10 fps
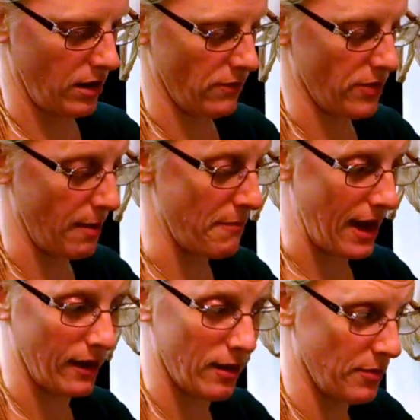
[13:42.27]
Cover that
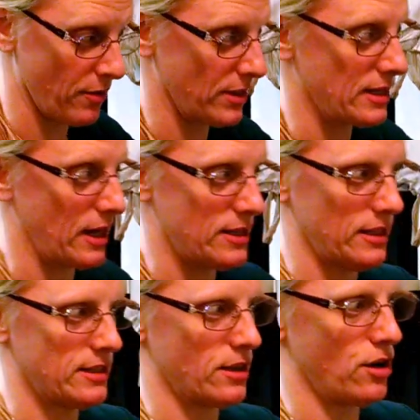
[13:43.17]
back up, otherwise that
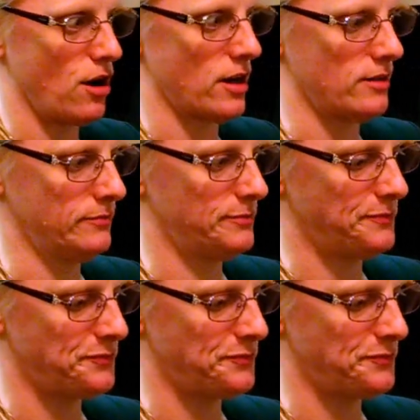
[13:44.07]
icing is going to harden.